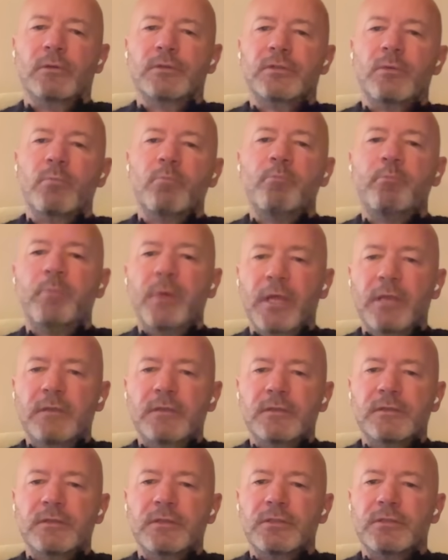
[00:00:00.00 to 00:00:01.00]
some big
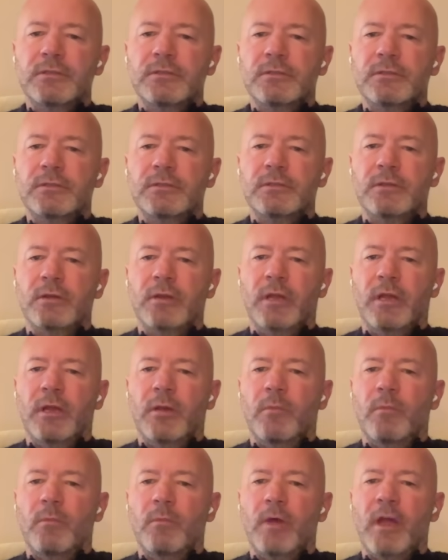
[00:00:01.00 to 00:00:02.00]
decisions
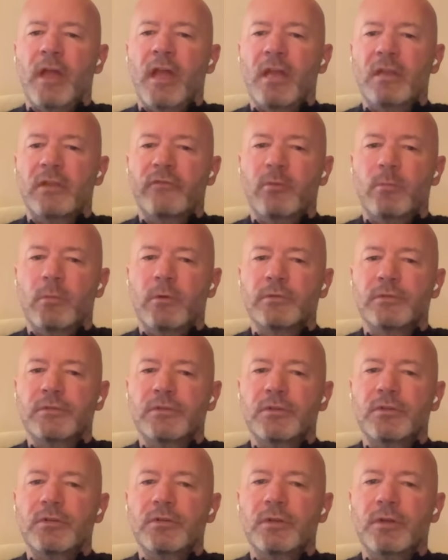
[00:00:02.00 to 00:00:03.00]
ahead of him on
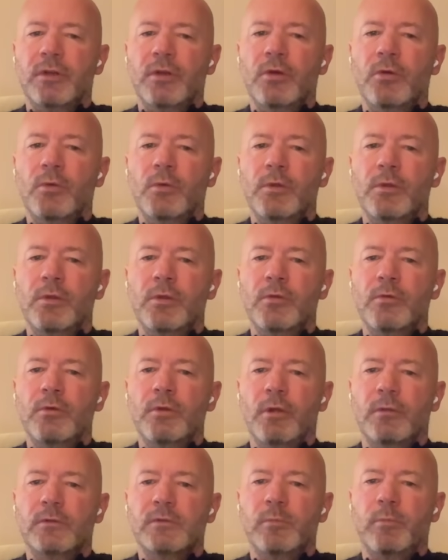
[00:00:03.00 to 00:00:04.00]
Sunday, who and who
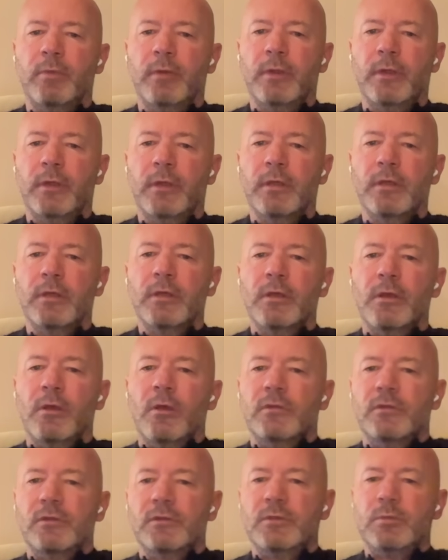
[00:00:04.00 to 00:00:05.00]
not to play.
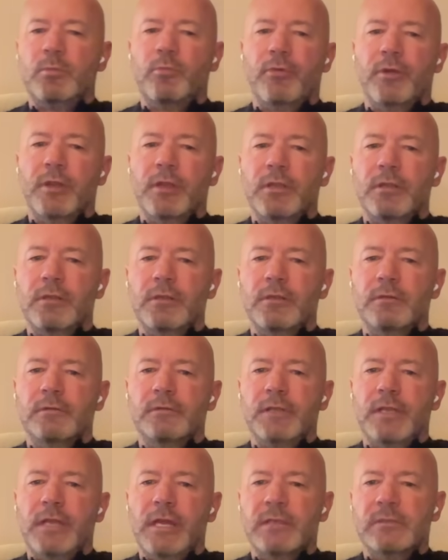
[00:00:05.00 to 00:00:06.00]
Does he bring
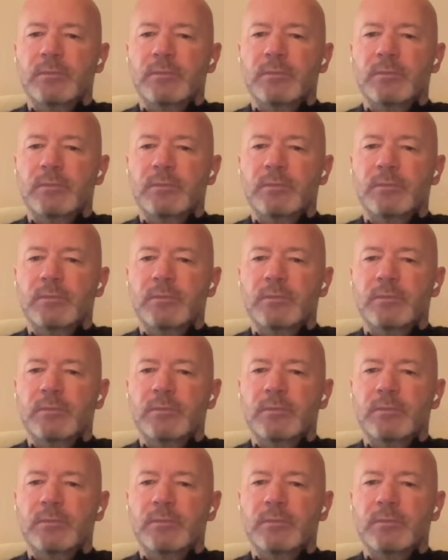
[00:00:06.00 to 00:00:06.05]
Diaz